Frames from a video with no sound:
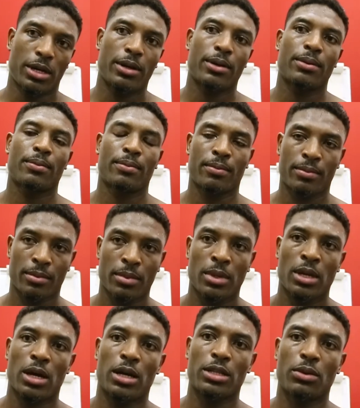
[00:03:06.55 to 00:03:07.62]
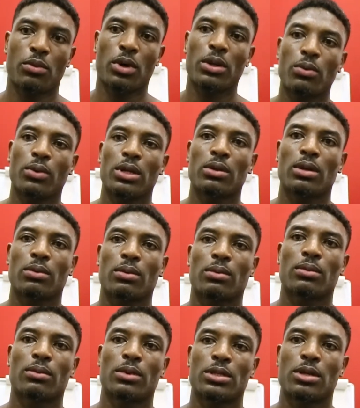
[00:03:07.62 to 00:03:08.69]
Yeah. What
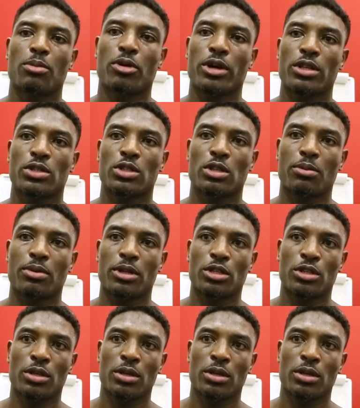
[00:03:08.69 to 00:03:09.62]
was it, point stoppage?